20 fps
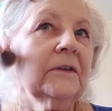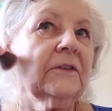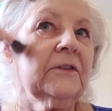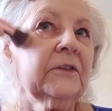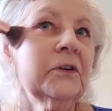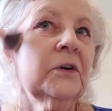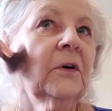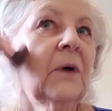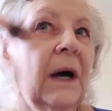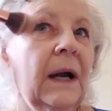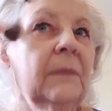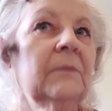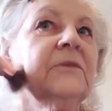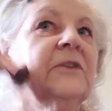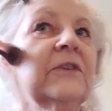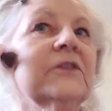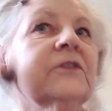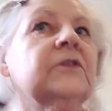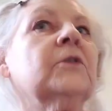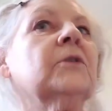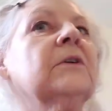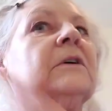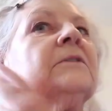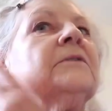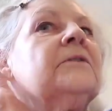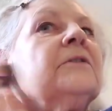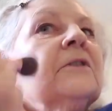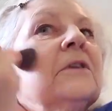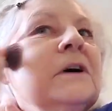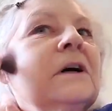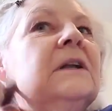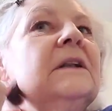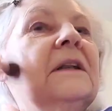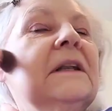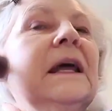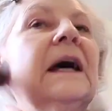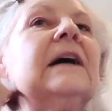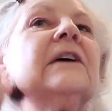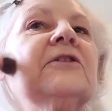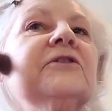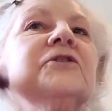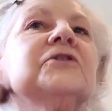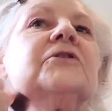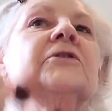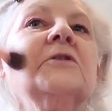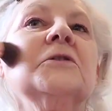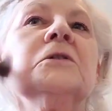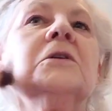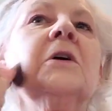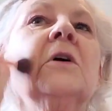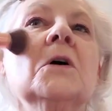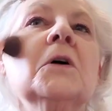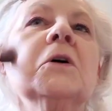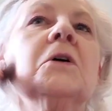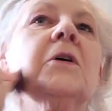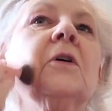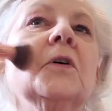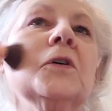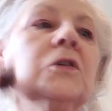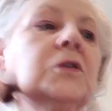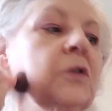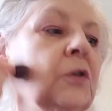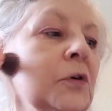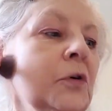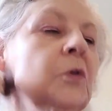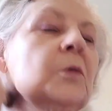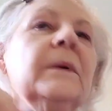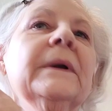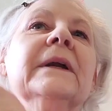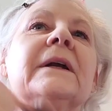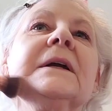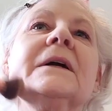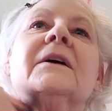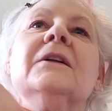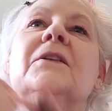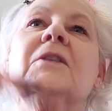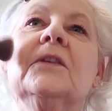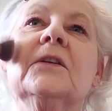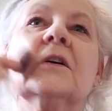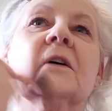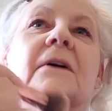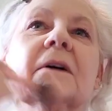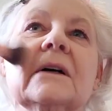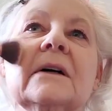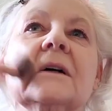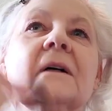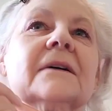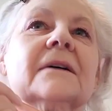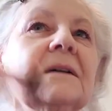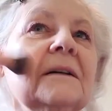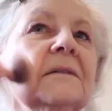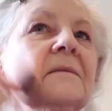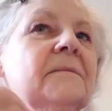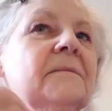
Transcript: So I'm just going for a natural, glowing look.